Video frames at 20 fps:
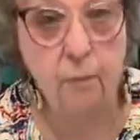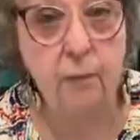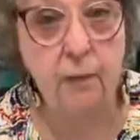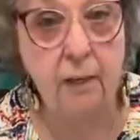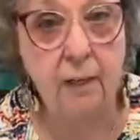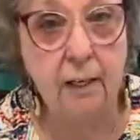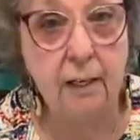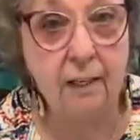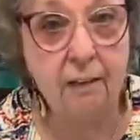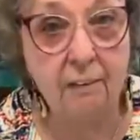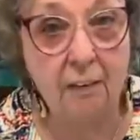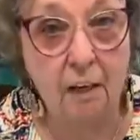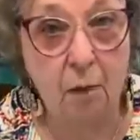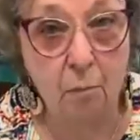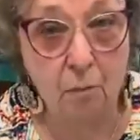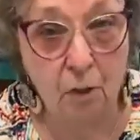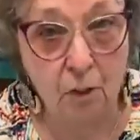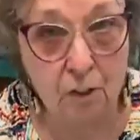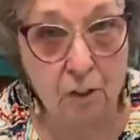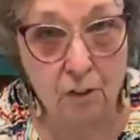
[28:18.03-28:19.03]
thinking that
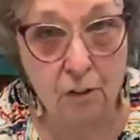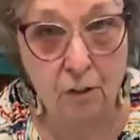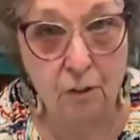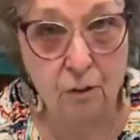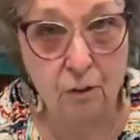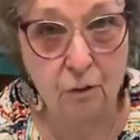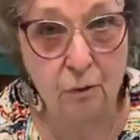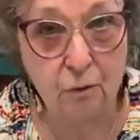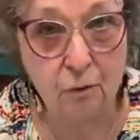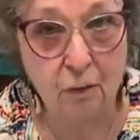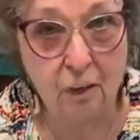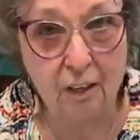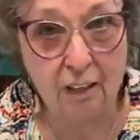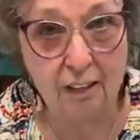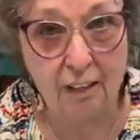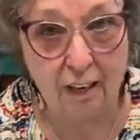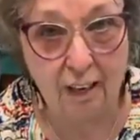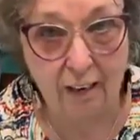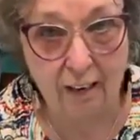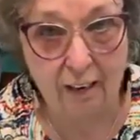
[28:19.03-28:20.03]
I'm going to do
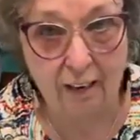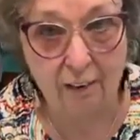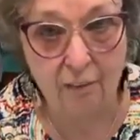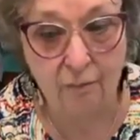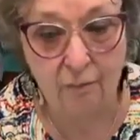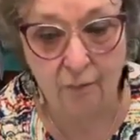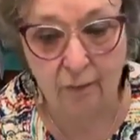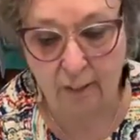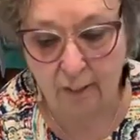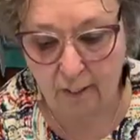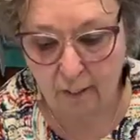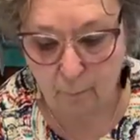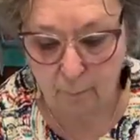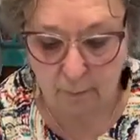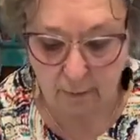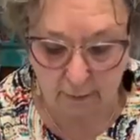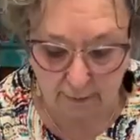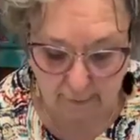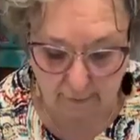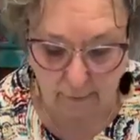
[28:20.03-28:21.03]
a live, and
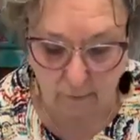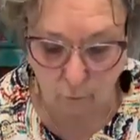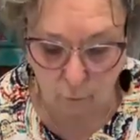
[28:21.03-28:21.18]
I'm going to